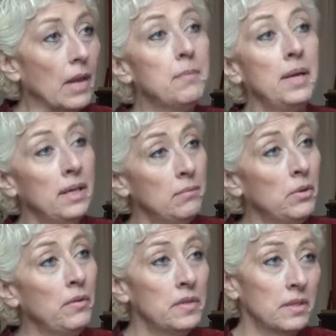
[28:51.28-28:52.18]
making
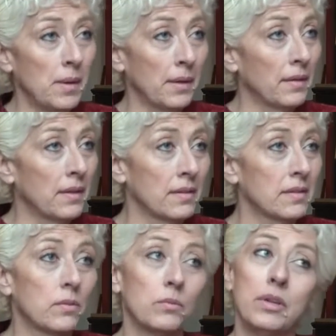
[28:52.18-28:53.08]
movies about
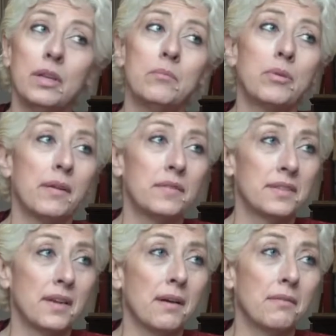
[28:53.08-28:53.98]
this, really brave
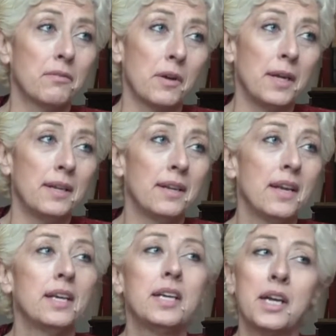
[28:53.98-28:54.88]
stuff, right? Yeah.
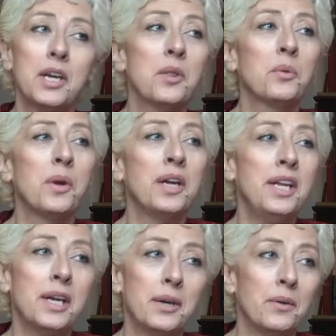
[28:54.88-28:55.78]
Getting on the
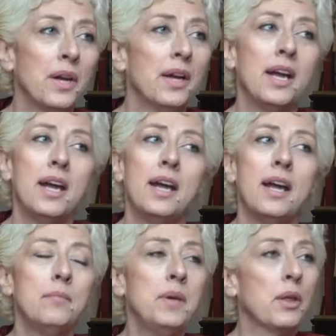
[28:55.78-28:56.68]
radio
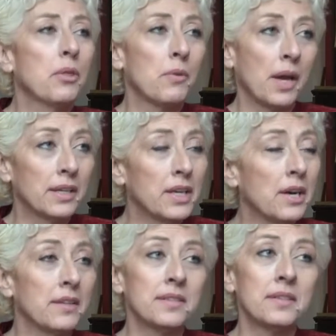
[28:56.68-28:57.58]
and being threatened
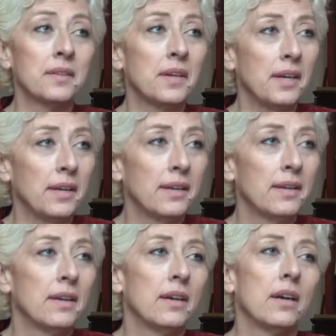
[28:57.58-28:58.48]
constantly,
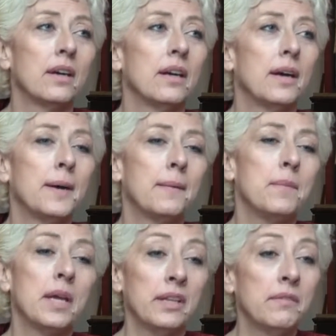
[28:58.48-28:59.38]

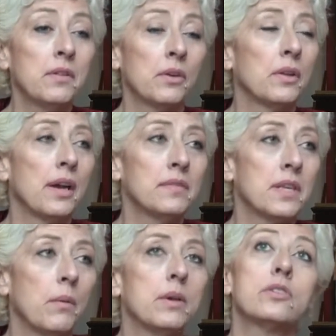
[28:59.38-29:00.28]
and living their
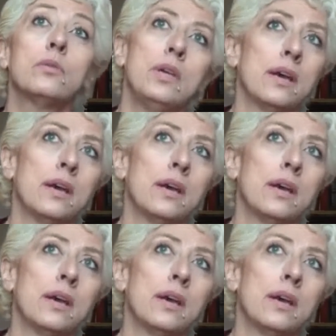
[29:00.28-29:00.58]
lives that way. So